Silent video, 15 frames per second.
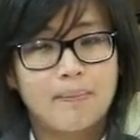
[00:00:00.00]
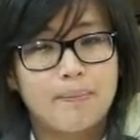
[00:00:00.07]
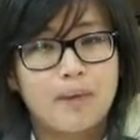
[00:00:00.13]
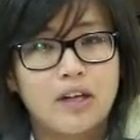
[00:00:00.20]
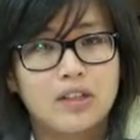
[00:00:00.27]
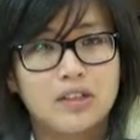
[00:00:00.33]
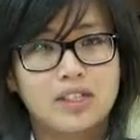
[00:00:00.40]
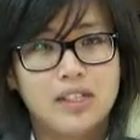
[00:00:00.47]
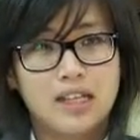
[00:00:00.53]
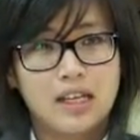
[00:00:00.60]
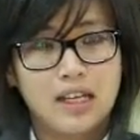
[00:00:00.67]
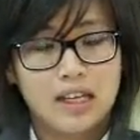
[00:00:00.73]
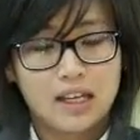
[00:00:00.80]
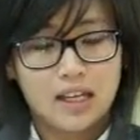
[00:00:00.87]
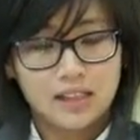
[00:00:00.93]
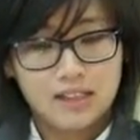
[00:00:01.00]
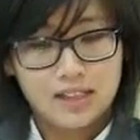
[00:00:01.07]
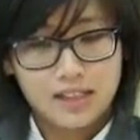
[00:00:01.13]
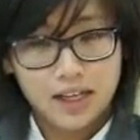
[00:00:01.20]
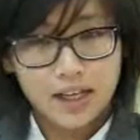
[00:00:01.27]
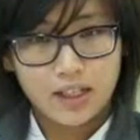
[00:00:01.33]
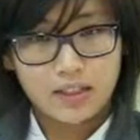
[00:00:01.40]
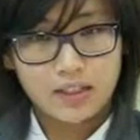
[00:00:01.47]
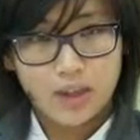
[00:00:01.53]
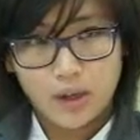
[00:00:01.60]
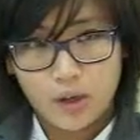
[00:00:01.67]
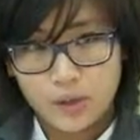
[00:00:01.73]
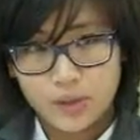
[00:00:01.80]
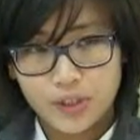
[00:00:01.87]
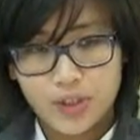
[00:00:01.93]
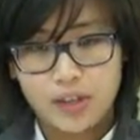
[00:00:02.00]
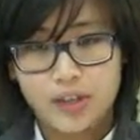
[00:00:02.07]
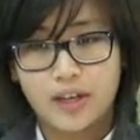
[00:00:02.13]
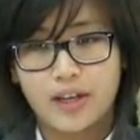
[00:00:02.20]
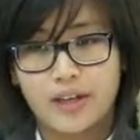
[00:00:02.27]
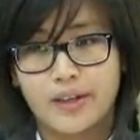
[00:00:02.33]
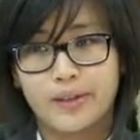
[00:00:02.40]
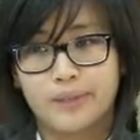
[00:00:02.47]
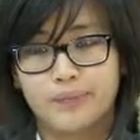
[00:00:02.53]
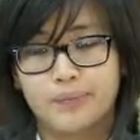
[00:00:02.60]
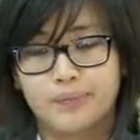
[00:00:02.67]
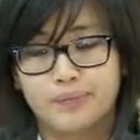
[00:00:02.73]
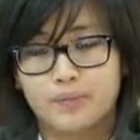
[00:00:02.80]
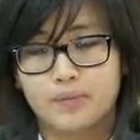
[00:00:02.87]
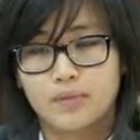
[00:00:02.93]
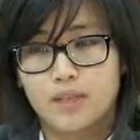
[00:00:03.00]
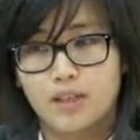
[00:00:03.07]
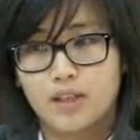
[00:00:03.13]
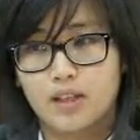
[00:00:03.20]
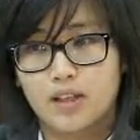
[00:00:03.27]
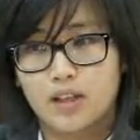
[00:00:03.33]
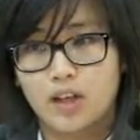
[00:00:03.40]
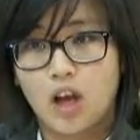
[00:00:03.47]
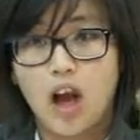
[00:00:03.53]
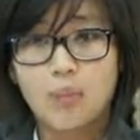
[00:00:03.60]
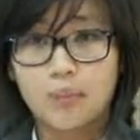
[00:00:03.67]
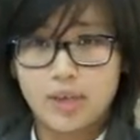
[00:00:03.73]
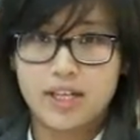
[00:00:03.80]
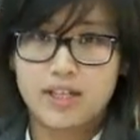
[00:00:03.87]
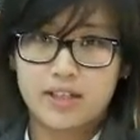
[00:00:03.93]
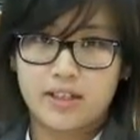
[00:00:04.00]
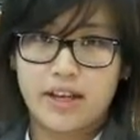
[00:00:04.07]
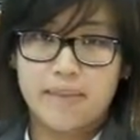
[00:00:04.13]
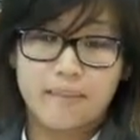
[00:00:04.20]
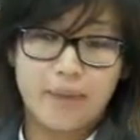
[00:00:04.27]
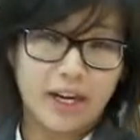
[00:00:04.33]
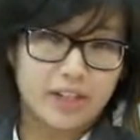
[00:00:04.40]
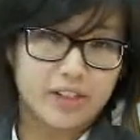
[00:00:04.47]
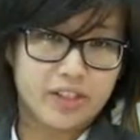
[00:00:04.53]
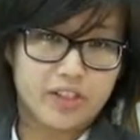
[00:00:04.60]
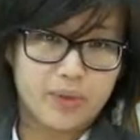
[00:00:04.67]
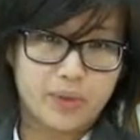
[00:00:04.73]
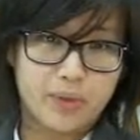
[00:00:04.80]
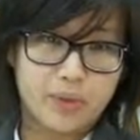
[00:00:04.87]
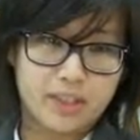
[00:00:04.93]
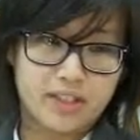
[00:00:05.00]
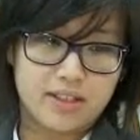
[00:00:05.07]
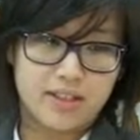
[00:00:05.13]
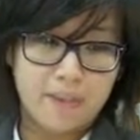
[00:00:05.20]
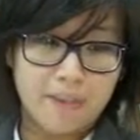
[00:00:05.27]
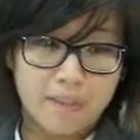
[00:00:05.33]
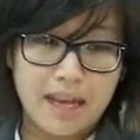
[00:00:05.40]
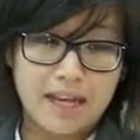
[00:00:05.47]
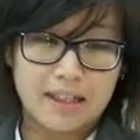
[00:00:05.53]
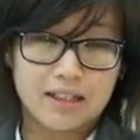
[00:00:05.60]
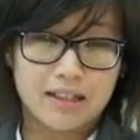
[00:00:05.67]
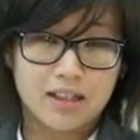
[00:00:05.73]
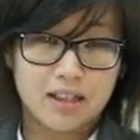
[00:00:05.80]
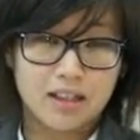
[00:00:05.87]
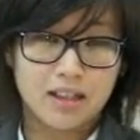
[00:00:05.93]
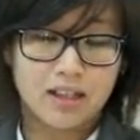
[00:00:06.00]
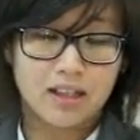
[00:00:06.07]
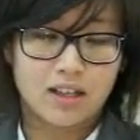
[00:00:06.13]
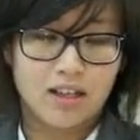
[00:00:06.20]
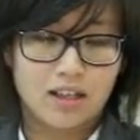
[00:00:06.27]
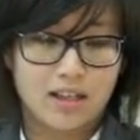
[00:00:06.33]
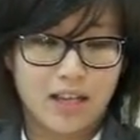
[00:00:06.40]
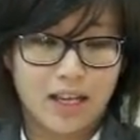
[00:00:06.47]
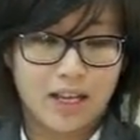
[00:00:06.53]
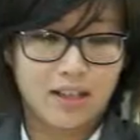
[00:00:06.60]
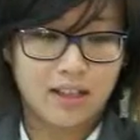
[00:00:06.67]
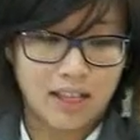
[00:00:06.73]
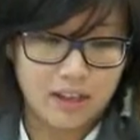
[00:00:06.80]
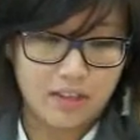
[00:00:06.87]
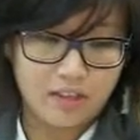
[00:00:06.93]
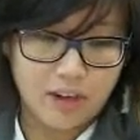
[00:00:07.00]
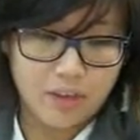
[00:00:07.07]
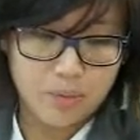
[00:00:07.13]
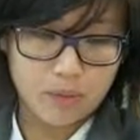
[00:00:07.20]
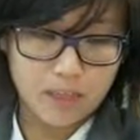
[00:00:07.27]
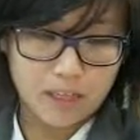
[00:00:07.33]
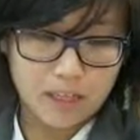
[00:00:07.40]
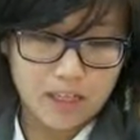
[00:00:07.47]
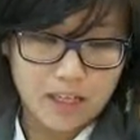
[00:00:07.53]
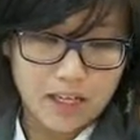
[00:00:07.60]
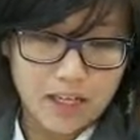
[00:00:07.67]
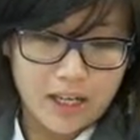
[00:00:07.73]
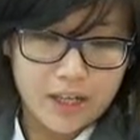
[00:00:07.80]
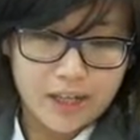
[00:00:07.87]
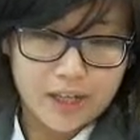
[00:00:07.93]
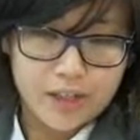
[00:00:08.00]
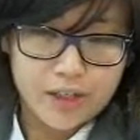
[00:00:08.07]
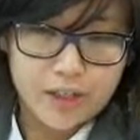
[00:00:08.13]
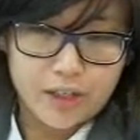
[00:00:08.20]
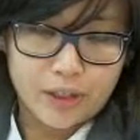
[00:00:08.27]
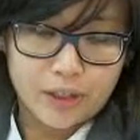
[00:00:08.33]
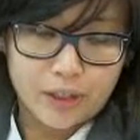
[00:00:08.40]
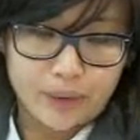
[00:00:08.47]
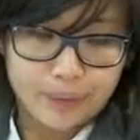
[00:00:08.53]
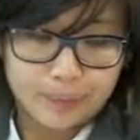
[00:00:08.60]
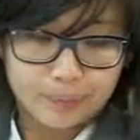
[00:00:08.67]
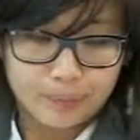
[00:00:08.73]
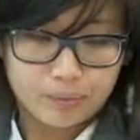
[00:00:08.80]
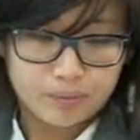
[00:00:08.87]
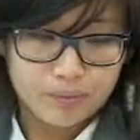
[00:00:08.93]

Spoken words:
the multi-stakeholder cooperation and partnership, which is embedded in the framework. So